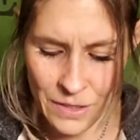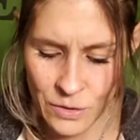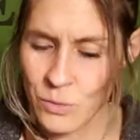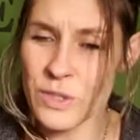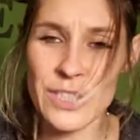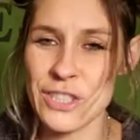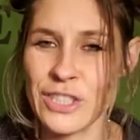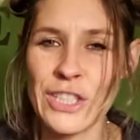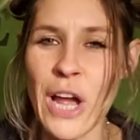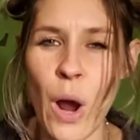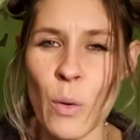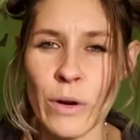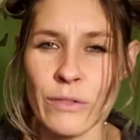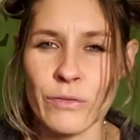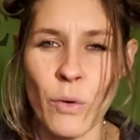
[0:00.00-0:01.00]
we're just
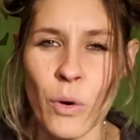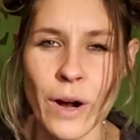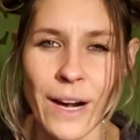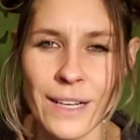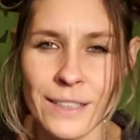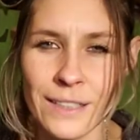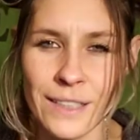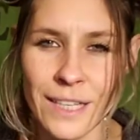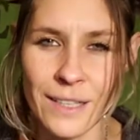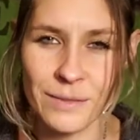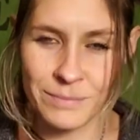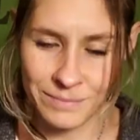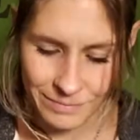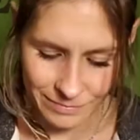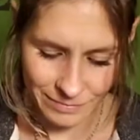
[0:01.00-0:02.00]
going for it, you know?
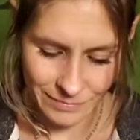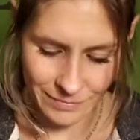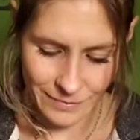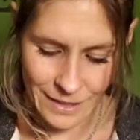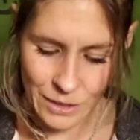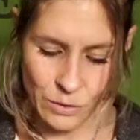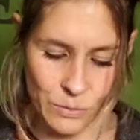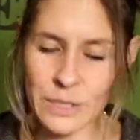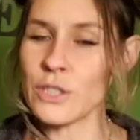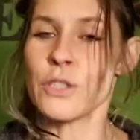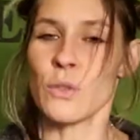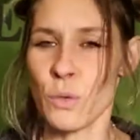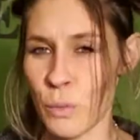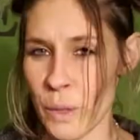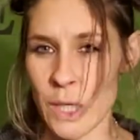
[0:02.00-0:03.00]
That's what we
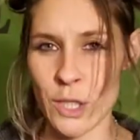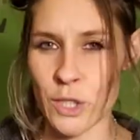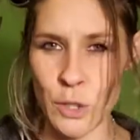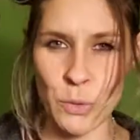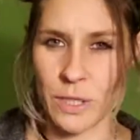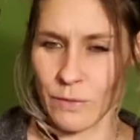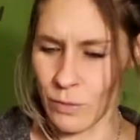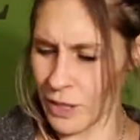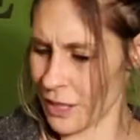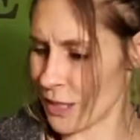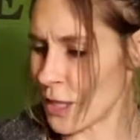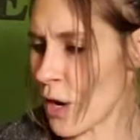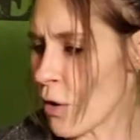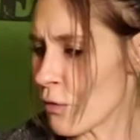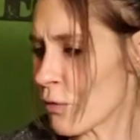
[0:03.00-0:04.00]
do when we're intuitive. We just
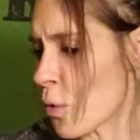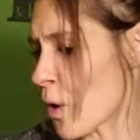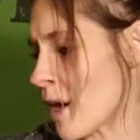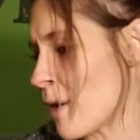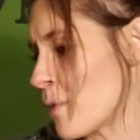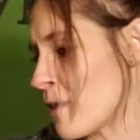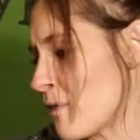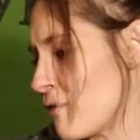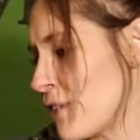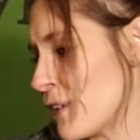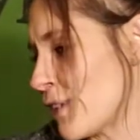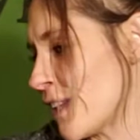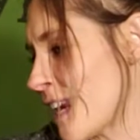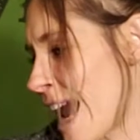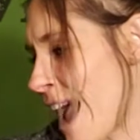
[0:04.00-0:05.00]
go for it and we
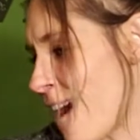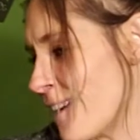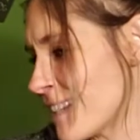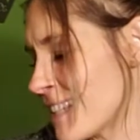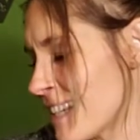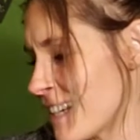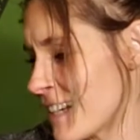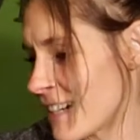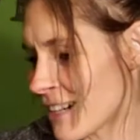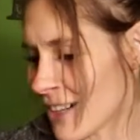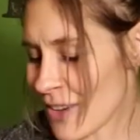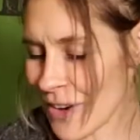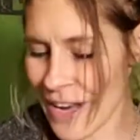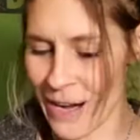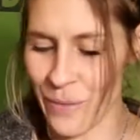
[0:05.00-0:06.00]
feel it out. All
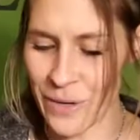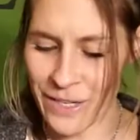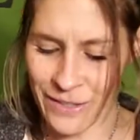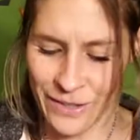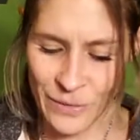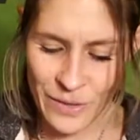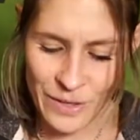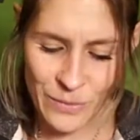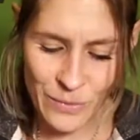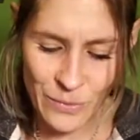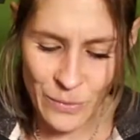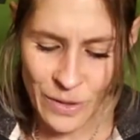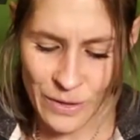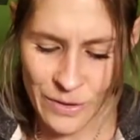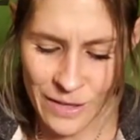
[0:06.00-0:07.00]
right, what
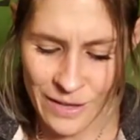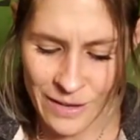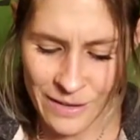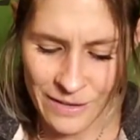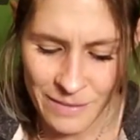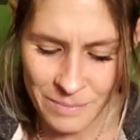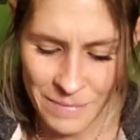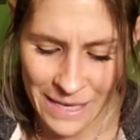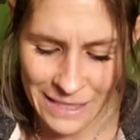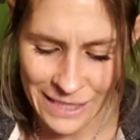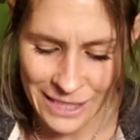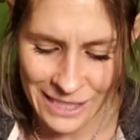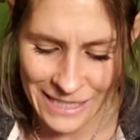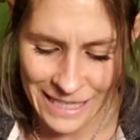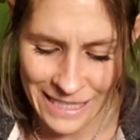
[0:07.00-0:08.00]
are the
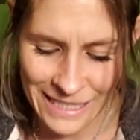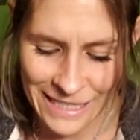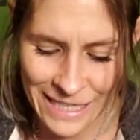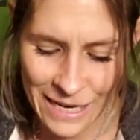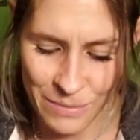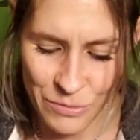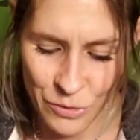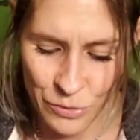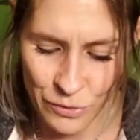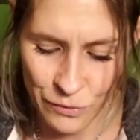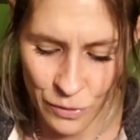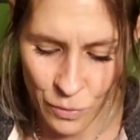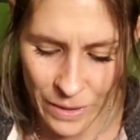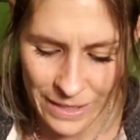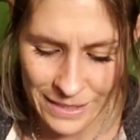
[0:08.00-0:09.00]
messages that need to come through
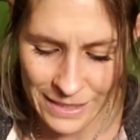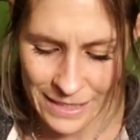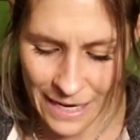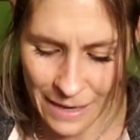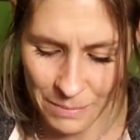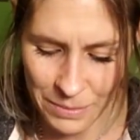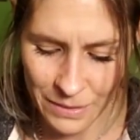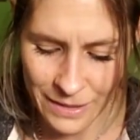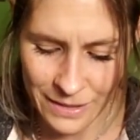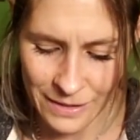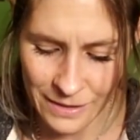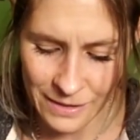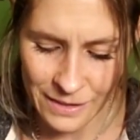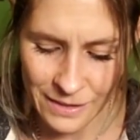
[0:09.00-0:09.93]
for Wednesday, please?